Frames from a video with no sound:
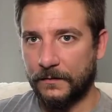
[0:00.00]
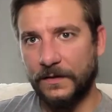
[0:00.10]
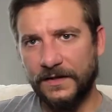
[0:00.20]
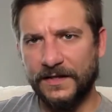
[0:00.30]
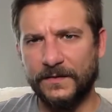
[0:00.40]

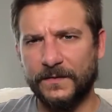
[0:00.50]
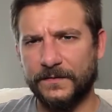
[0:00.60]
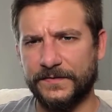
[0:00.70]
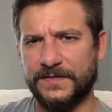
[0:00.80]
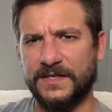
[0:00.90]
Well, I don't
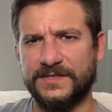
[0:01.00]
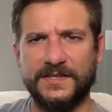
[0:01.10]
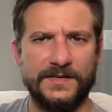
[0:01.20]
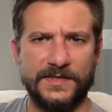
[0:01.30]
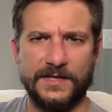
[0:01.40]
know if there's
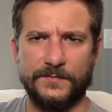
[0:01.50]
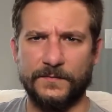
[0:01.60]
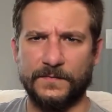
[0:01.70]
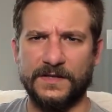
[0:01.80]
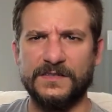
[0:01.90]
actually
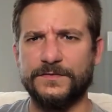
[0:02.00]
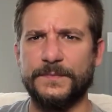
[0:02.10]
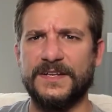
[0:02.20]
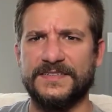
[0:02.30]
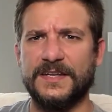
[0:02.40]
anything else
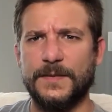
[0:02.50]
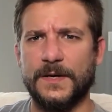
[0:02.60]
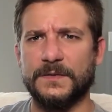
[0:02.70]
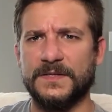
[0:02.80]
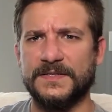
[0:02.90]
for me to say
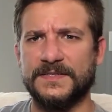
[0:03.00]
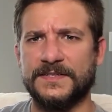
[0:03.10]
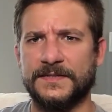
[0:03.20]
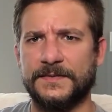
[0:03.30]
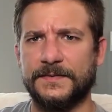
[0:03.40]
about
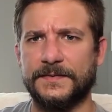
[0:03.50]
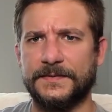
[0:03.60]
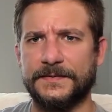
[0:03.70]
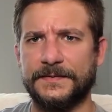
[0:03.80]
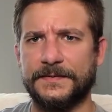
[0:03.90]
this.
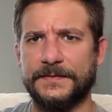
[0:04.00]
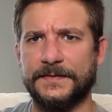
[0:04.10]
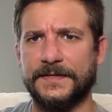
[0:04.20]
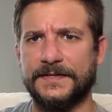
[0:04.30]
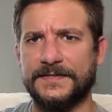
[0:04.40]

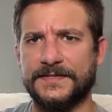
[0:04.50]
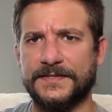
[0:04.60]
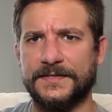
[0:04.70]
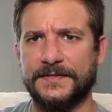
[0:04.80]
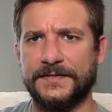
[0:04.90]
It is